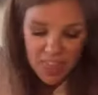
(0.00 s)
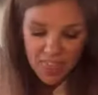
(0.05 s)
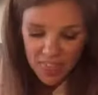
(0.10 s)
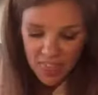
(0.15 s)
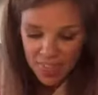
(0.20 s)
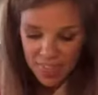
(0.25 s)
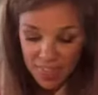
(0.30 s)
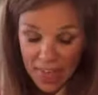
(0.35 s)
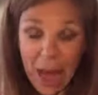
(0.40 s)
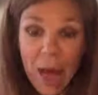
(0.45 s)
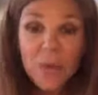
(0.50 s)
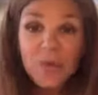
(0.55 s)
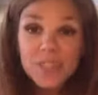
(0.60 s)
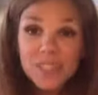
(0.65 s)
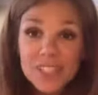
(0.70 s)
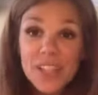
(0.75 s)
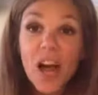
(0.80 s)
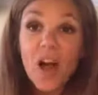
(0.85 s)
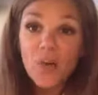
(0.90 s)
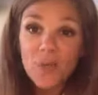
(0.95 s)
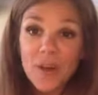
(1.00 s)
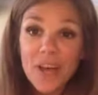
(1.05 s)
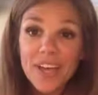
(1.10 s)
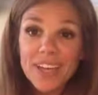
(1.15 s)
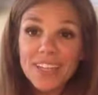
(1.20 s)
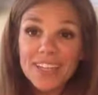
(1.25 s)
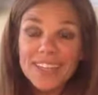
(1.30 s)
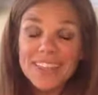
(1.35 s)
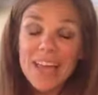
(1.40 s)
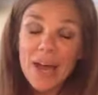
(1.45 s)
That was not
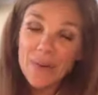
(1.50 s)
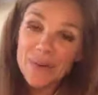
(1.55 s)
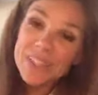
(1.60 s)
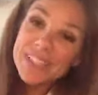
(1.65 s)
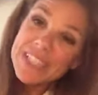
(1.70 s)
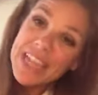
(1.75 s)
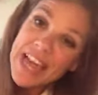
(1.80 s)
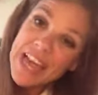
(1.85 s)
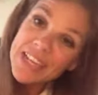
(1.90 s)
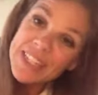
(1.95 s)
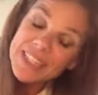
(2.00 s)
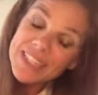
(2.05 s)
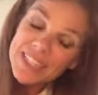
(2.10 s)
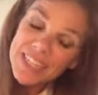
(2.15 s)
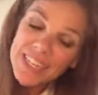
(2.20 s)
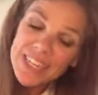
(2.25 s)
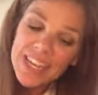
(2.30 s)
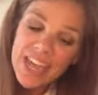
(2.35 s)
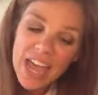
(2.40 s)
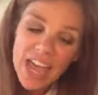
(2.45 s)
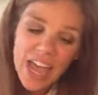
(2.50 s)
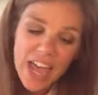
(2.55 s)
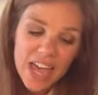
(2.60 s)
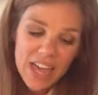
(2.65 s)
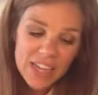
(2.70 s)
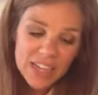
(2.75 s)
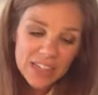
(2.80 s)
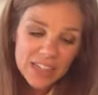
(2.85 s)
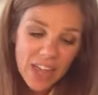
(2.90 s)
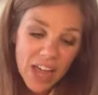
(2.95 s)
right. That was nasty,
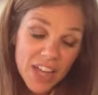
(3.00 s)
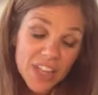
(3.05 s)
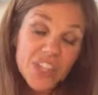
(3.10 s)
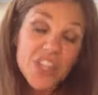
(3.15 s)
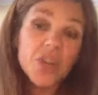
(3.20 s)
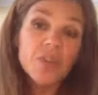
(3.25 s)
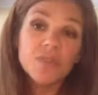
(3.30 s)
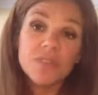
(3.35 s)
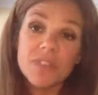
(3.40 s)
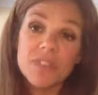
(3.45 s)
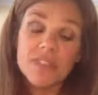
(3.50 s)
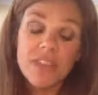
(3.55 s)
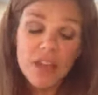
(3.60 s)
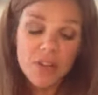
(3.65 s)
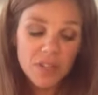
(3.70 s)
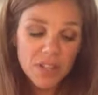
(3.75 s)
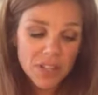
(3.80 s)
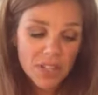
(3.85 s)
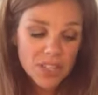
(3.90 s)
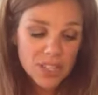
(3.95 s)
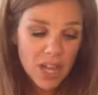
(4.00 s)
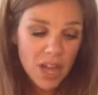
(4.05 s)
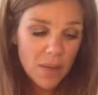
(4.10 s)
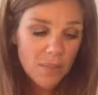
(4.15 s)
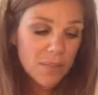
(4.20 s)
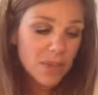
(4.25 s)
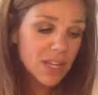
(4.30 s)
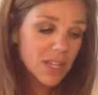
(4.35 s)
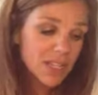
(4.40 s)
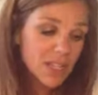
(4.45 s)
and I choked it down at the time
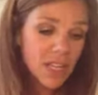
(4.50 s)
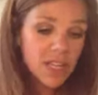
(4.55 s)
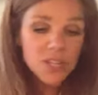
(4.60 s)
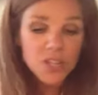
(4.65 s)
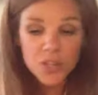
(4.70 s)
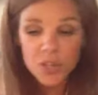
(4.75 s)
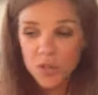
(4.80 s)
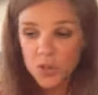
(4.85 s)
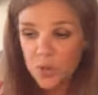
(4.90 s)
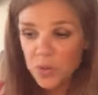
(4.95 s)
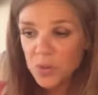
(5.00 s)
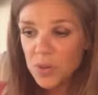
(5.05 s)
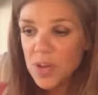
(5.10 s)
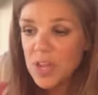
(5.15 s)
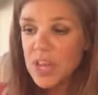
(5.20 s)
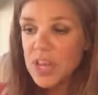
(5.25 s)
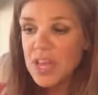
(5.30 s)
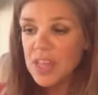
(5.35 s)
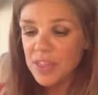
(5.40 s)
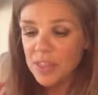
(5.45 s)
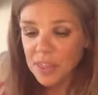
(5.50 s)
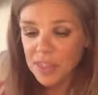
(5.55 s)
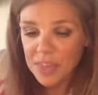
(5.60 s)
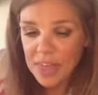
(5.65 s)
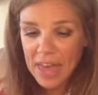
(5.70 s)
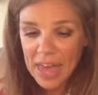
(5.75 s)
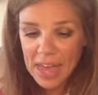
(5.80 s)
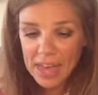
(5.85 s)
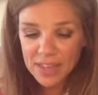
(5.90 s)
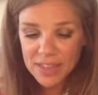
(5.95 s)
because I knew
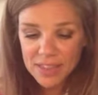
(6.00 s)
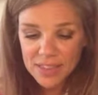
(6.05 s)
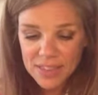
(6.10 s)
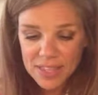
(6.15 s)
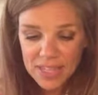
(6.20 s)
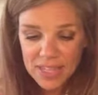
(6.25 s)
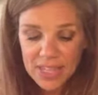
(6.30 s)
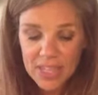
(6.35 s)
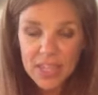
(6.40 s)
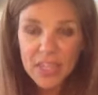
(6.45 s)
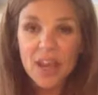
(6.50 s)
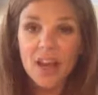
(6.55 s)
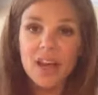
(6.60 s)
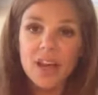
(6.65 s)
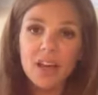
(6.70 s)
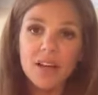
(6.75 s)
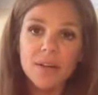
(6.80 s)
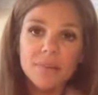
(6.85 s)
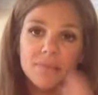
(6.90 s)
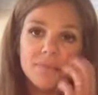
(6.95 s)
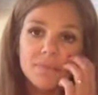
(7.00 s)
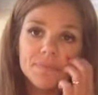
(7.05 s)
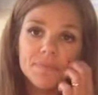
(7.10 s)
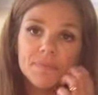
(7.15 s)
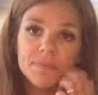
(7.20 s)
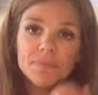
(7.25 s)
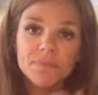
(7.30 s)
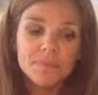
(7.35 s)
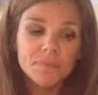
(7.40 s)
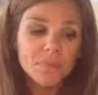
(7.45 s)
that the
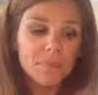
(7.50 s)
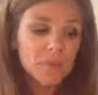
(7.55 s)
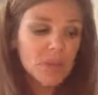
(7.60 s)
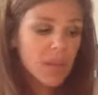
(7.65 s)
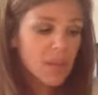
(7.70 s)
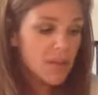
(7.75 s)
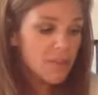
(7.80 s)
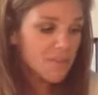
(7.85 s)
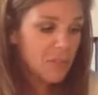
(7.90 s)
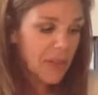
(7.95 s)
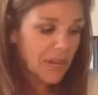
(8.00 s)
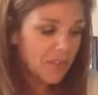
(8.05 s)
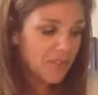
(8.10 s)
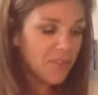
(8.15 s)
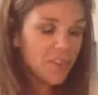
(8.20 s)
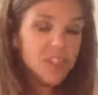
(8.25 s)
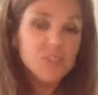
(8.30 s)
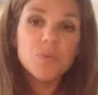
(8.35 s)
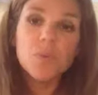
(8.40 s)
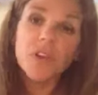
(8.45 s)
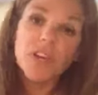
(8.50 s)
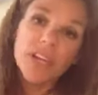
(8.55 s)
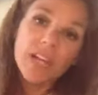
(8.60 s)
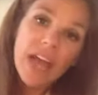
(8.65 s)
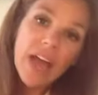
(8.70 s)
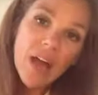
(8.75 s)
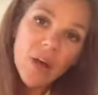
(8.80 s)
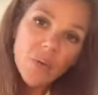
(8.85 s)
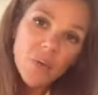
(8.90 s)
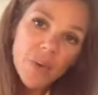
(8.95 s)
benefits were going to
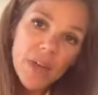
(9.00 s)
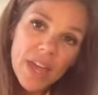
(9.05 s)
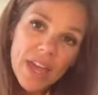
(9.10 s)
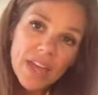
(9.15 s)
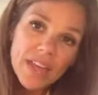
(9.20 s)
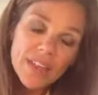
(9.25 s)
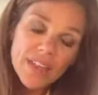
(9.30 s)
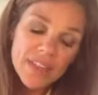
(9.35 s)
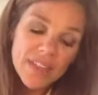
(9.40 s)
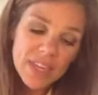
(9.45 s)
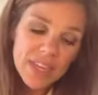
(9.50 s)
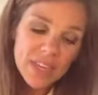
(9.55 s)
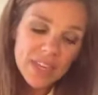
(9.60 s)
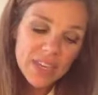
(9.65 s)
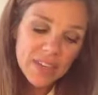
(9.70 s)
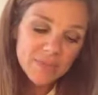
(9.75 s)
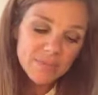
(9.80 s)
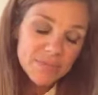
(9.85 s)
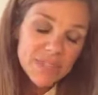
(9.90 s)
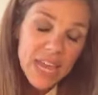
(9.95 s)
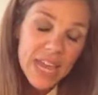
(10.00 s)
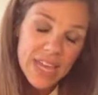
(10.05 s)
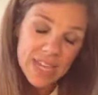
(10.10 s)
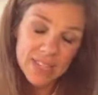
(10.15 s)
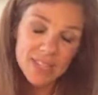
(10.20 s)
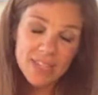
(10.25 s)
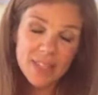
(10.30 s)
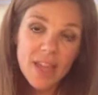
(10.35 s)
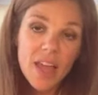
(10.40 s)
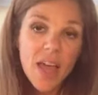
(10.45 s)
outweigh the
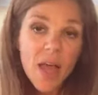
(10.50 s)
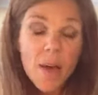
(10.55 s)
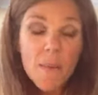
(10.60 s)
taste.